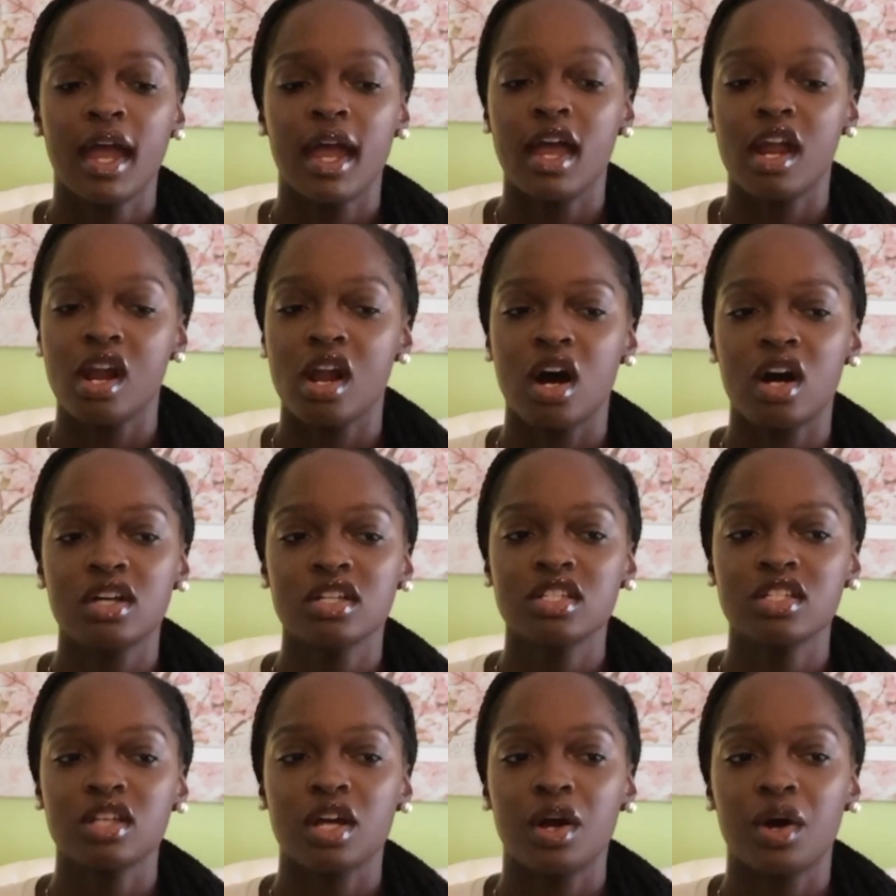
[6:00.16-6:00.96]
and
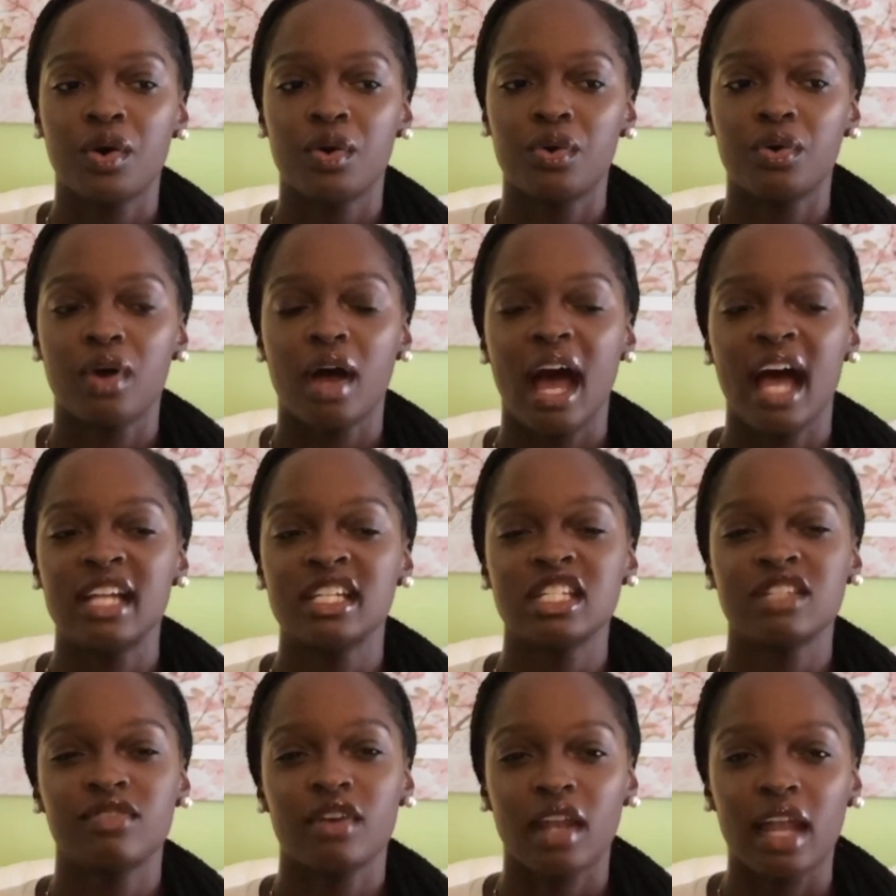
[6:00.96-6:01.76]
also I
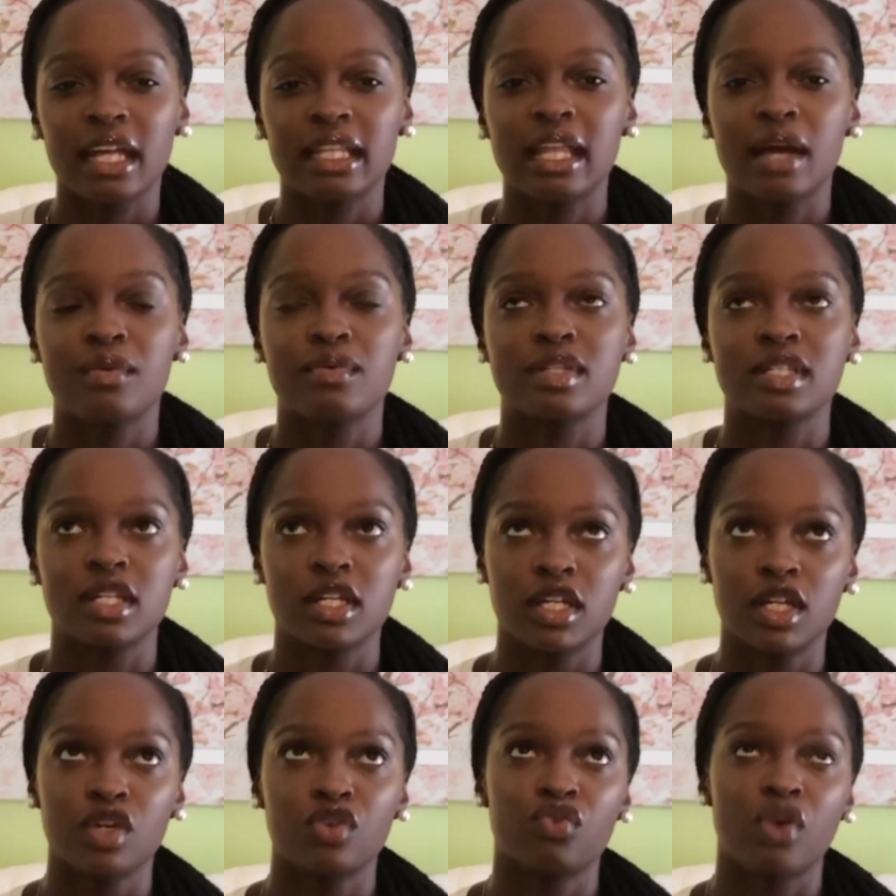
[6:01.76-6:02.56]
just felt like that was a
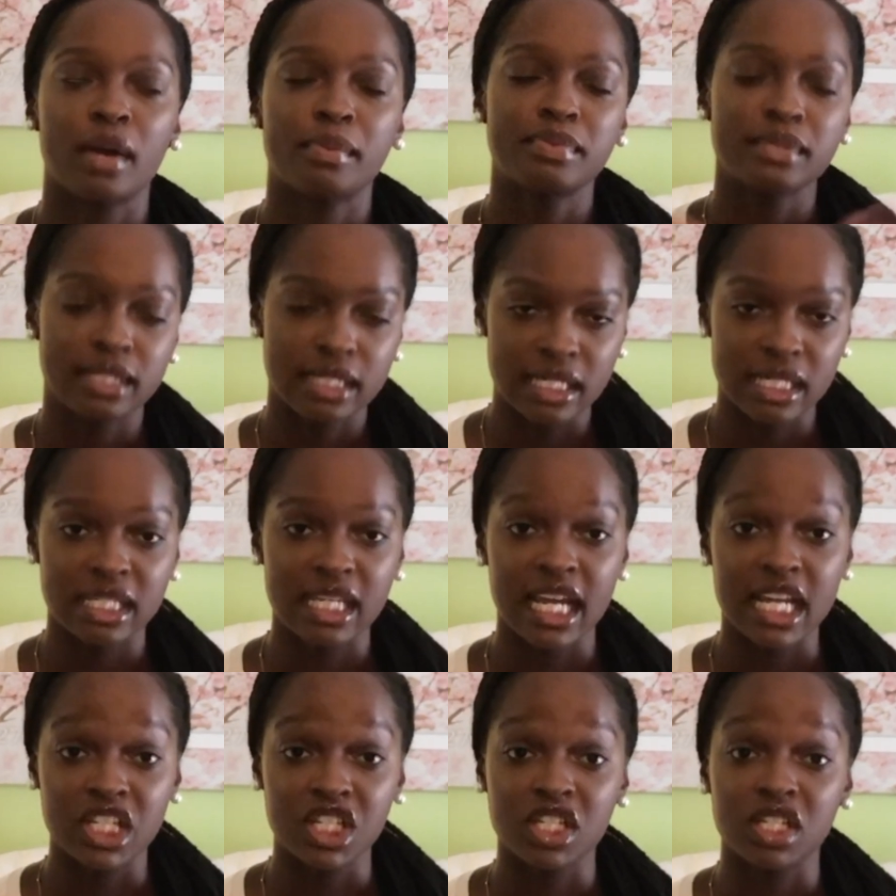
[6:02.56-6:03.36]
good
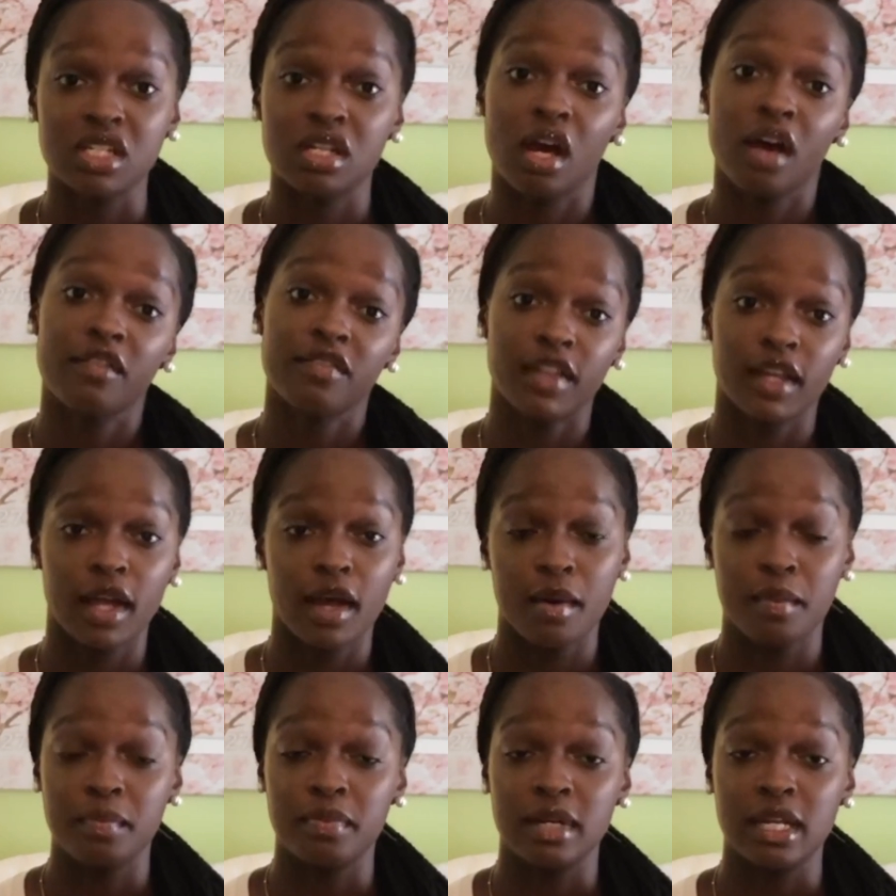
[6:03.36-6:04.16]
representation of the
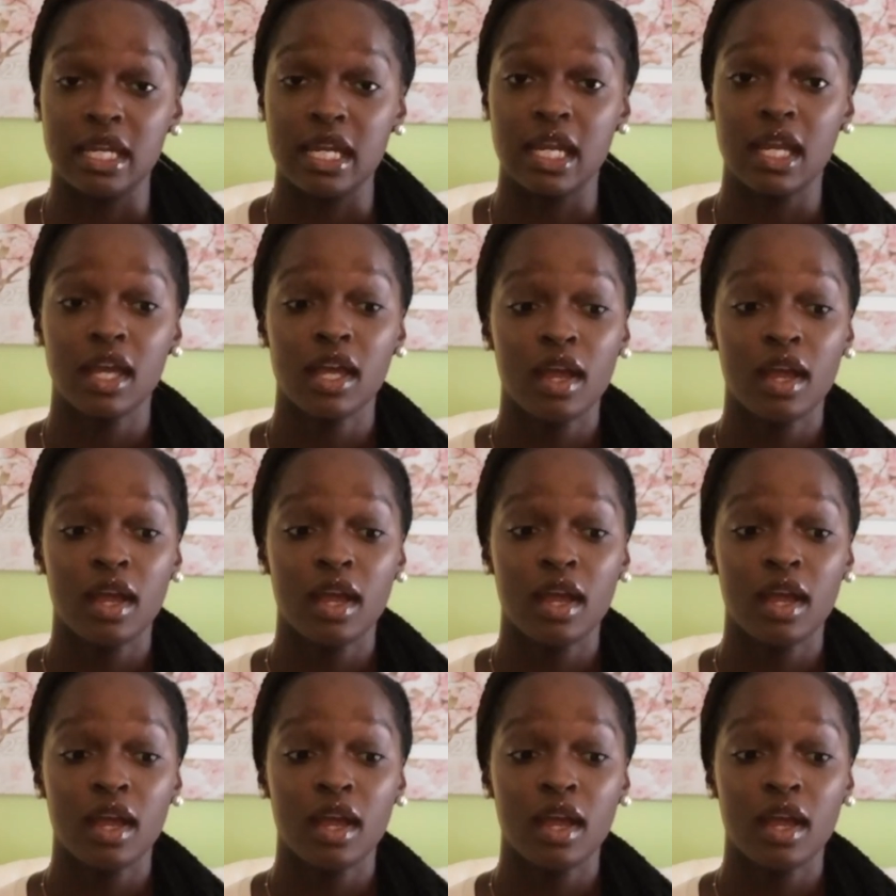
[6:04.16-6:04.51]
company,